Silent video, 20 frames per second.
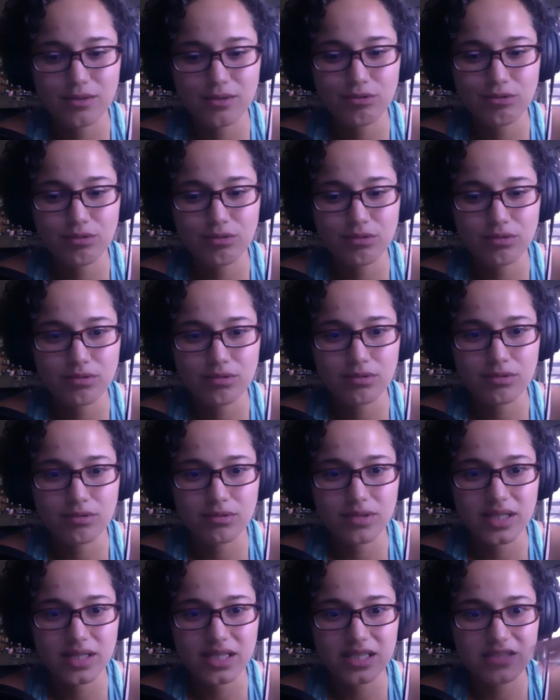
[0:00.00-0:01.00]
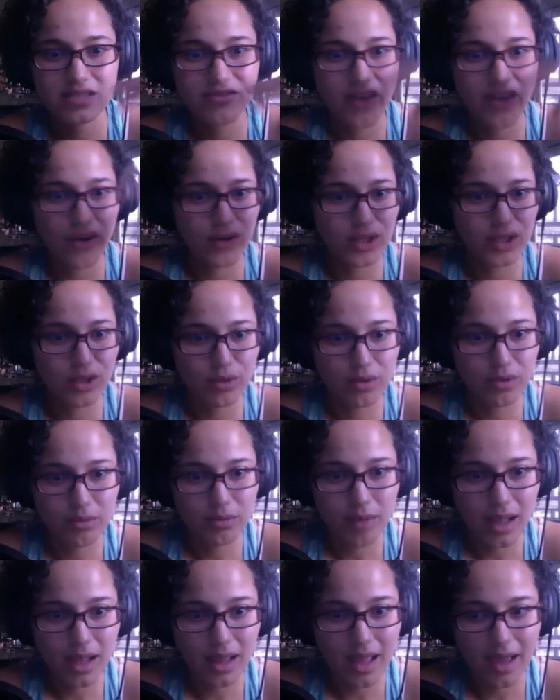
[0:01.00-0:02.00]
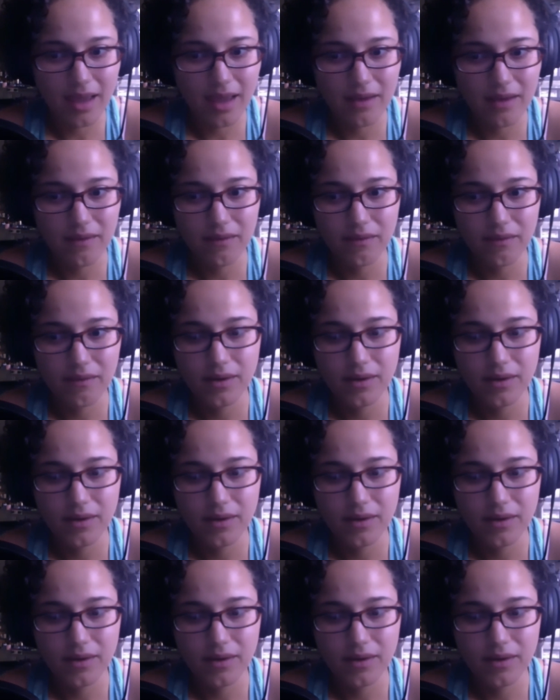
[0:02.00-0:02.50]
who is very new in my life